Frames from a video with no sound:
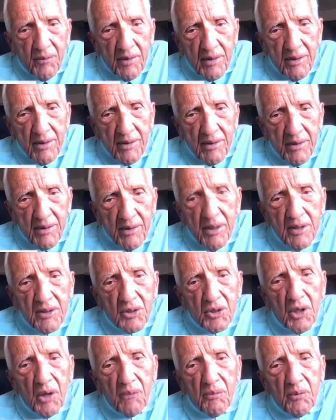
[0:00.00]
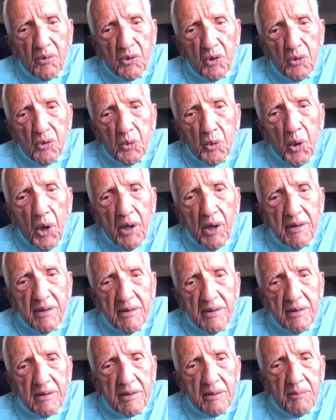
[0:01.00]
later his stuff was enshrined
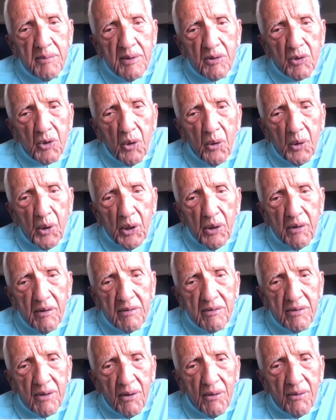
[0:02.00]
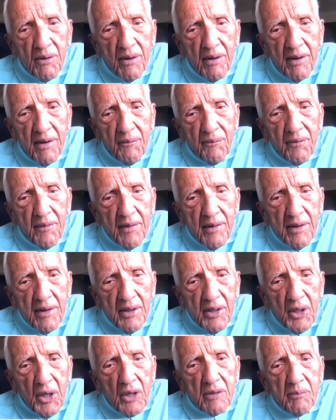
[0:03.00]
in the Smithsonian, so
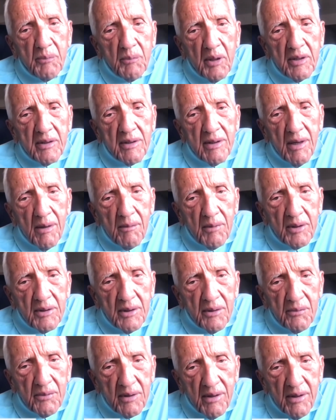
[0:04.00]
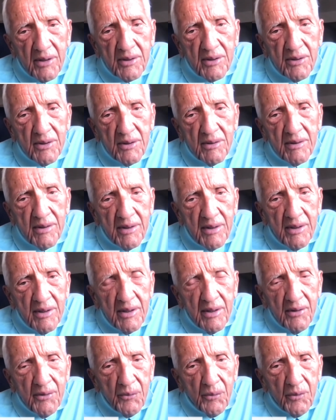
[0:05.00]
he asked me to come and give the lecture
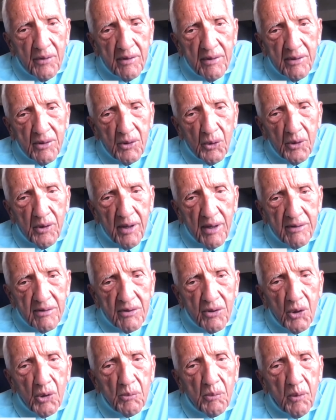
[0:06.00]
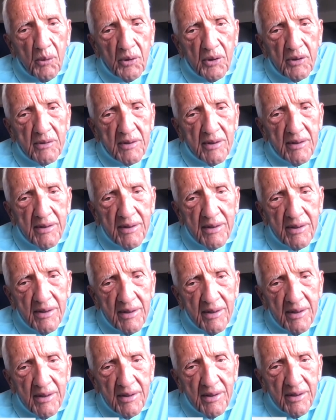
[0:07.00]
during that ceremony to
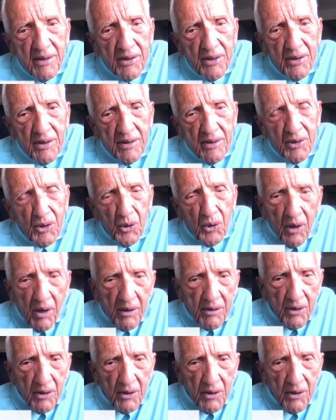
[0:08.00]
honor